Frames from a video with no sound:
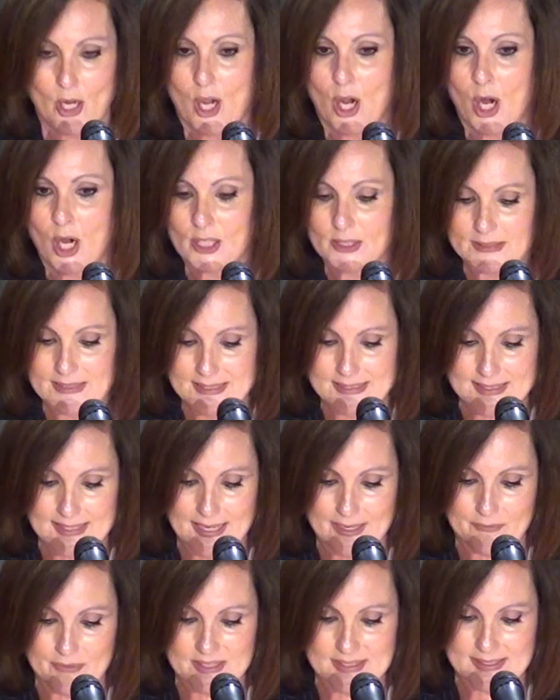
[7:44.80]
Harlan
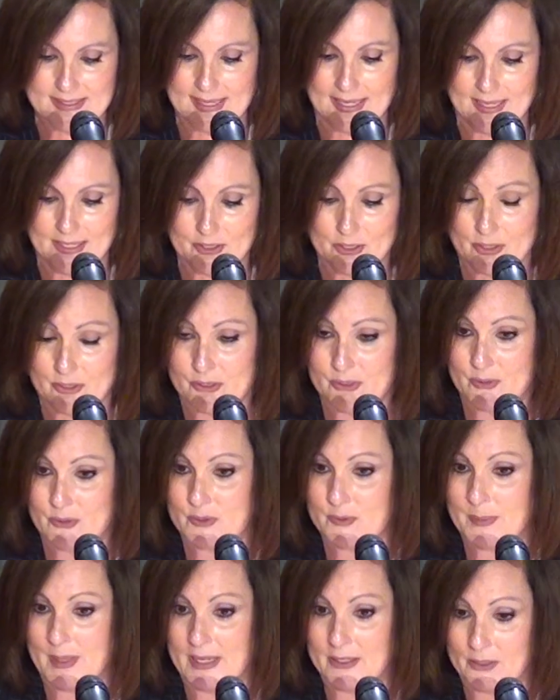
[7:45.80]
David Sanders,
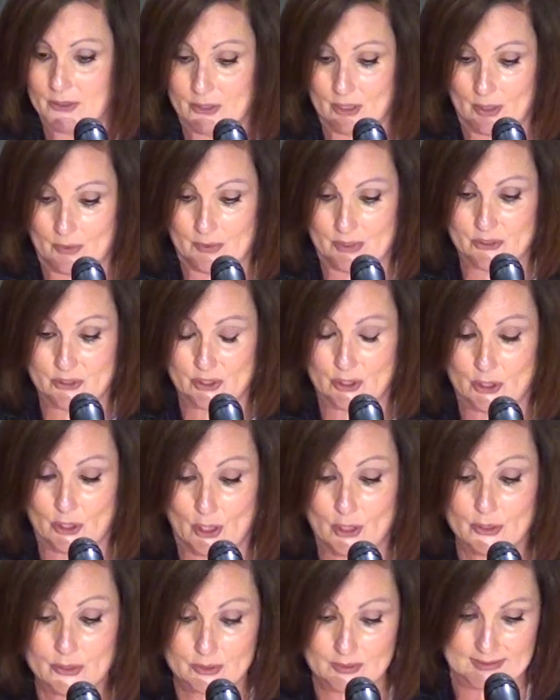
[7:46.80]
who's better known as
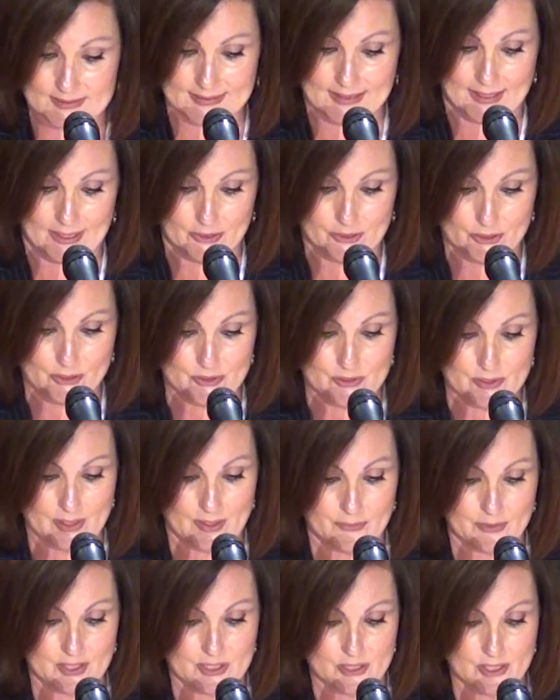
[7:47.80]
Colonel Sanders
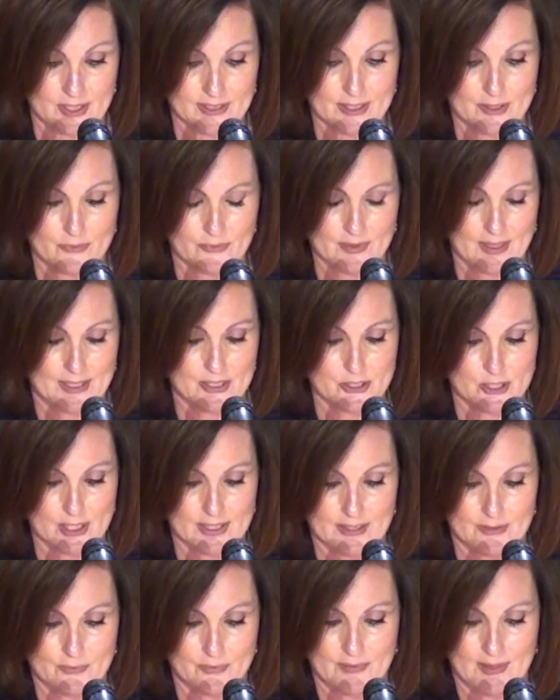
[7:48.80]
of Kentucky Fried
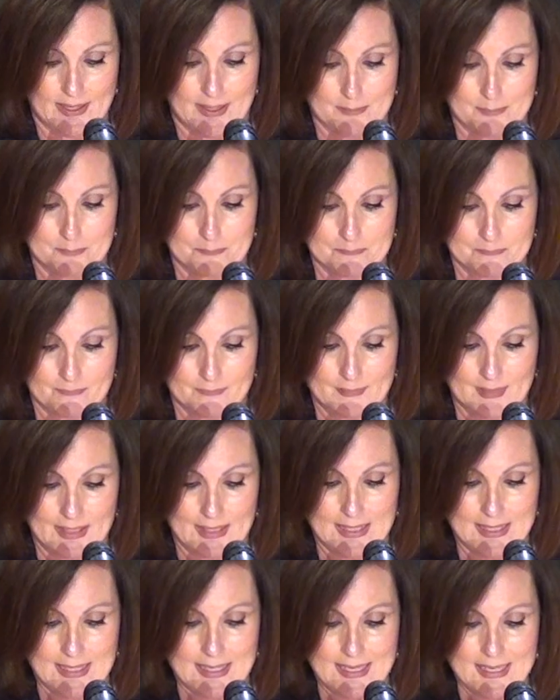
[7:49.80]
Chicken fame.
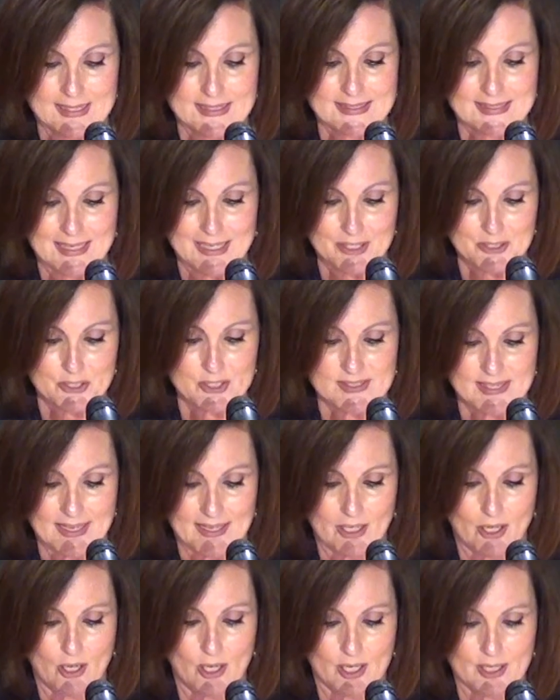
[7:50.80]
Sanders had
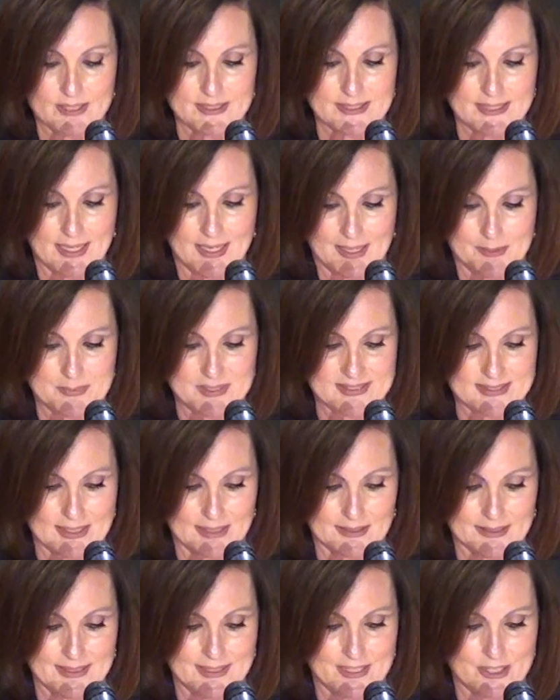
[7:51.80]
a hard time
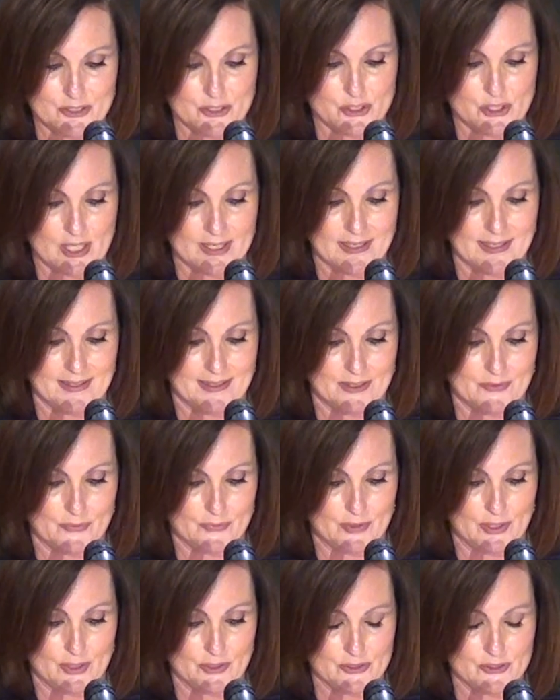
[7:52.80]
selling his chicken at
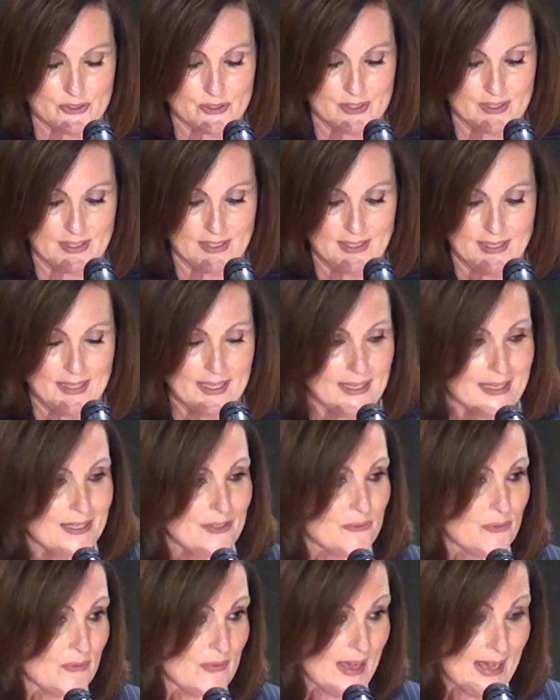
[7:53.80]
first. In
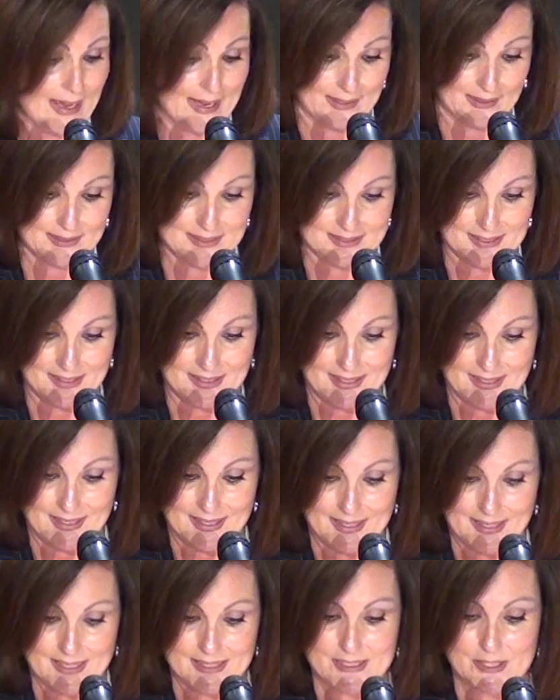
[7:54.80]
fact,
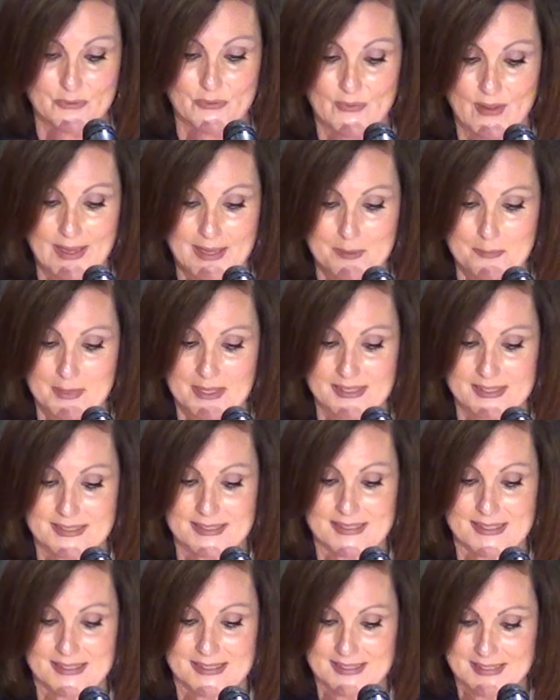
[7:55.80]
his famous
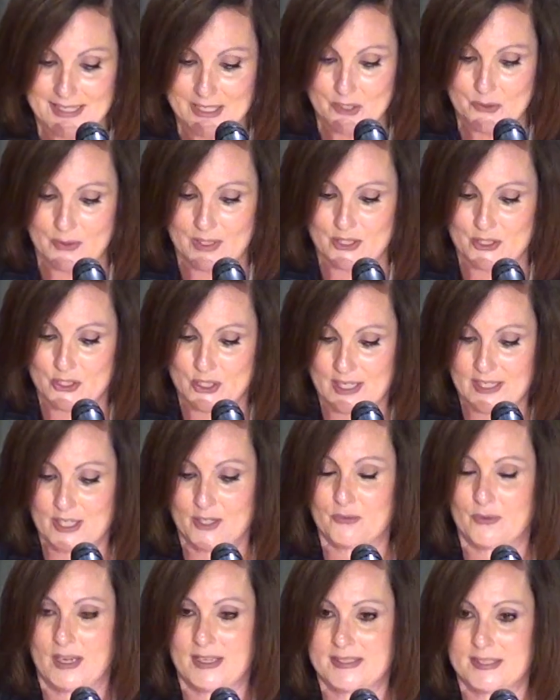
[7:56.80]
secret
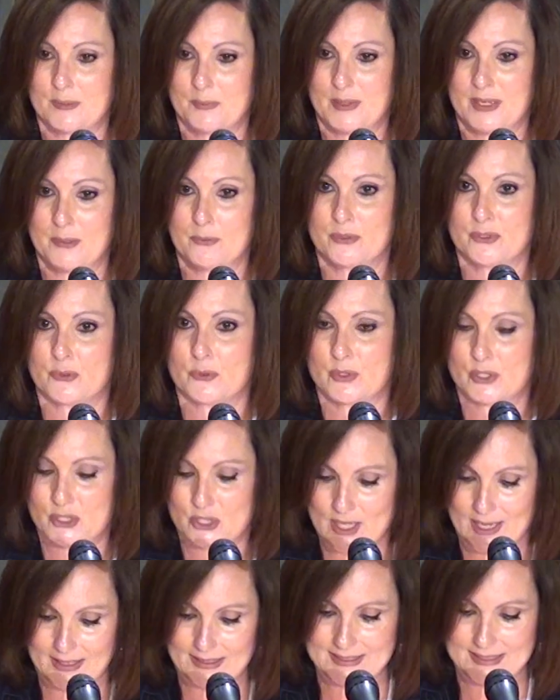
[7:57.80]
chicken recipe was
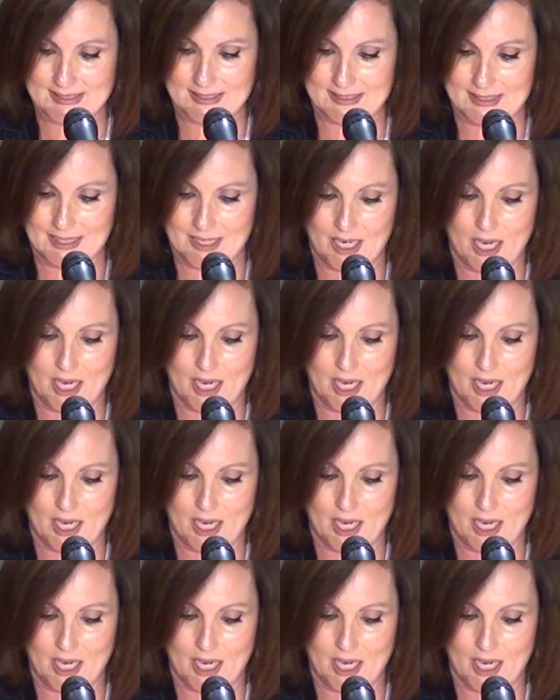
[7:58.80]
rejected